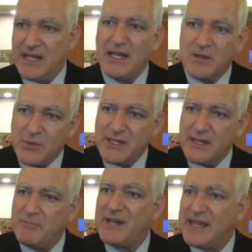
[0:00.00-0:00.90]
dealing with
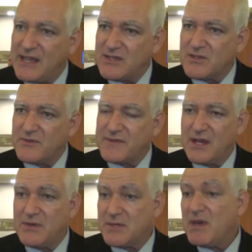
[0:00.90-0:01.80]
the implications of
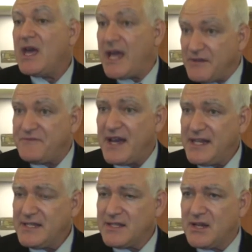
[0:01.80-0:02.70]
terrorism, and
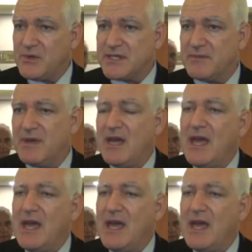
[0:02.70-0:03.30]
fighting terrorism.